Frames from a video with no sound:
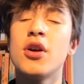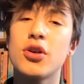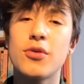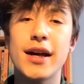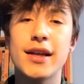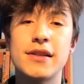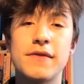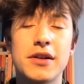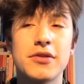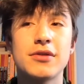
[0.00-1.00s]
quite
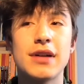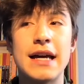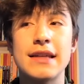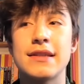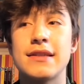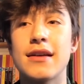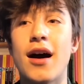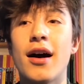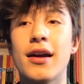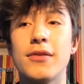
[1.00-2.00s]
difficult, as
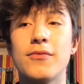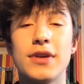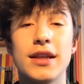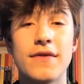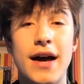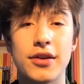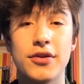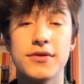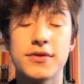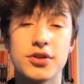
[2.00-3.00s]
I really
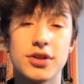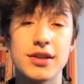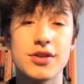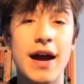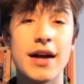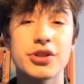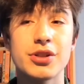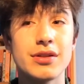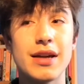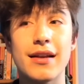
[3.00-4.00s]
value social
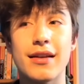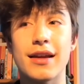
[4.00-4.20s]
interaction, and